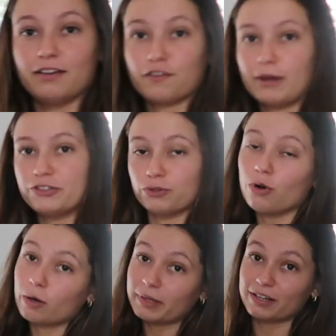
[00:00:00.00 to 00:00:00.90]
for my
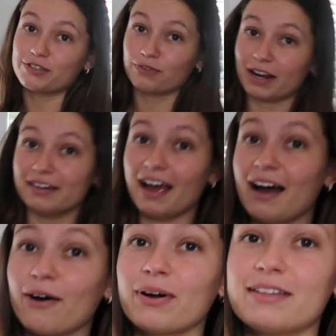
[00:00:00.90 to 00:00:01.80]
drawer because right
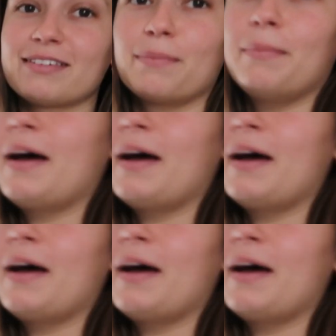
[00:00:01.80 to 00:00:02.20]
now it's a